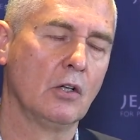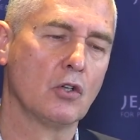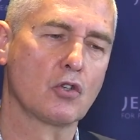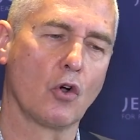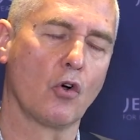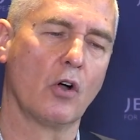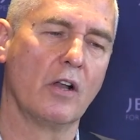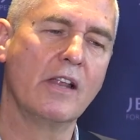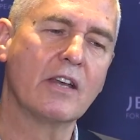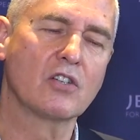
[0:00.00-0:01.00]
So
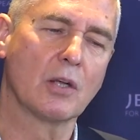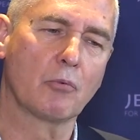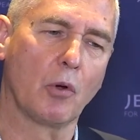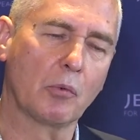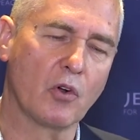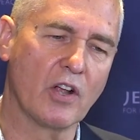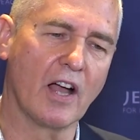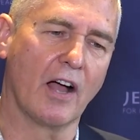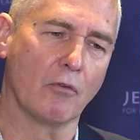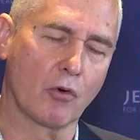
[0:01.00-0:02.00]
leadership from
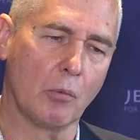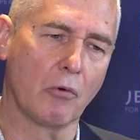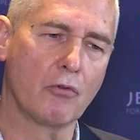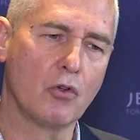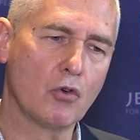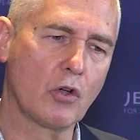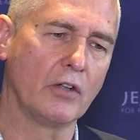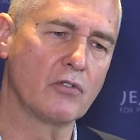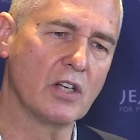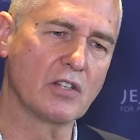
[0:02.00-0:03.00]
Korea and from a few
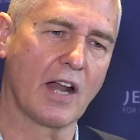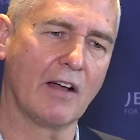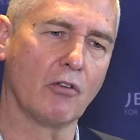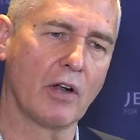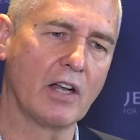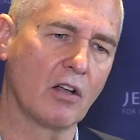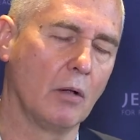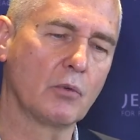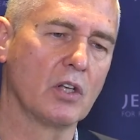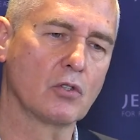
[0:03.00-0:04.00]
countries that have already
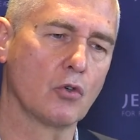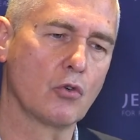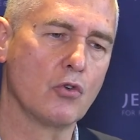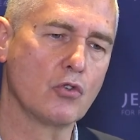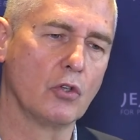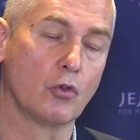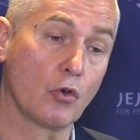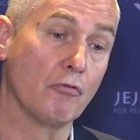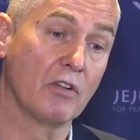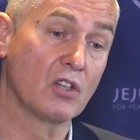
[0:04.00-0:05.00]
come to this conclusion, to
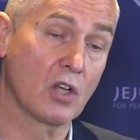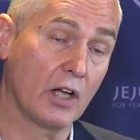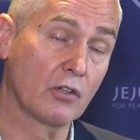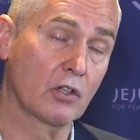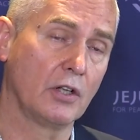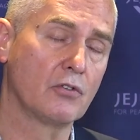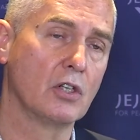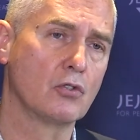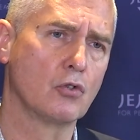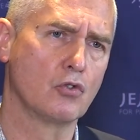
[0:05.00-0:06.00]
convince other
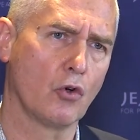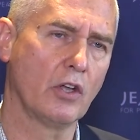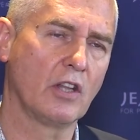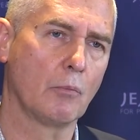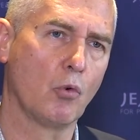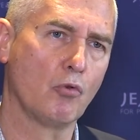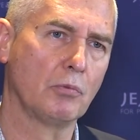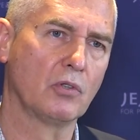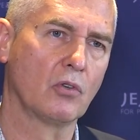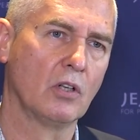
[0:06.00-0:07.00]
countries to join that
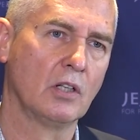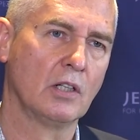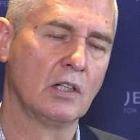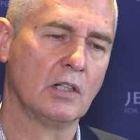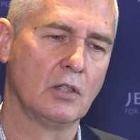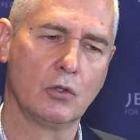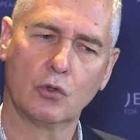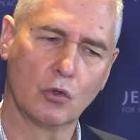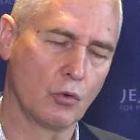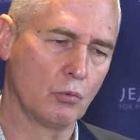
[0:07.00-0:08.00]
movement,
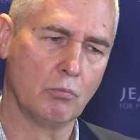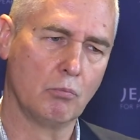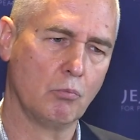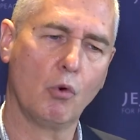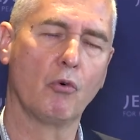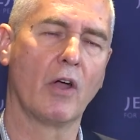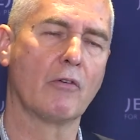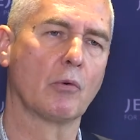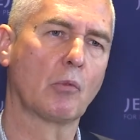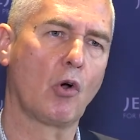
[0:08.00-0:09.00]
to move away
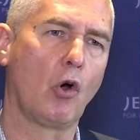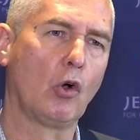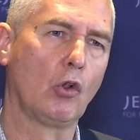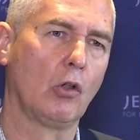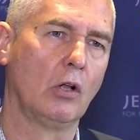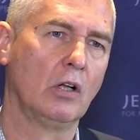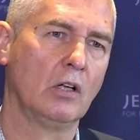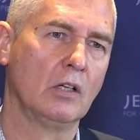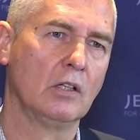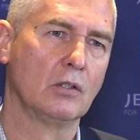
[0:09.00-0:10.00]
from coal,
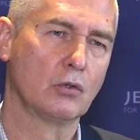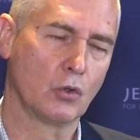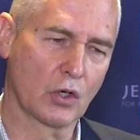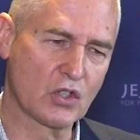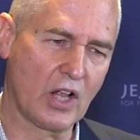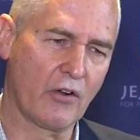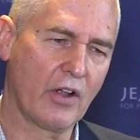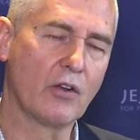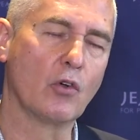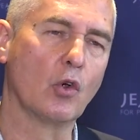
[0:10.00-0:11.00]
to
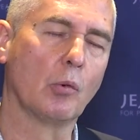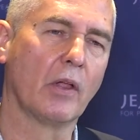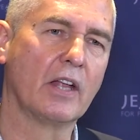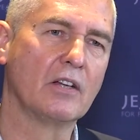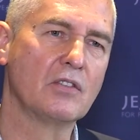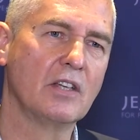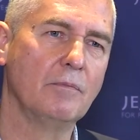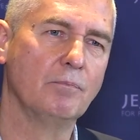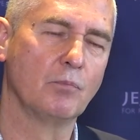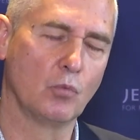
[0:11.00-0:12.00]
accelerate renewable energy,
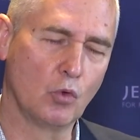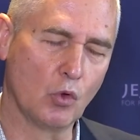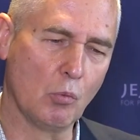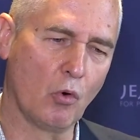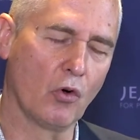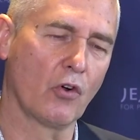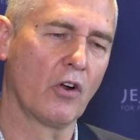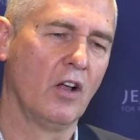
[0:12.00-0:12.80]
do more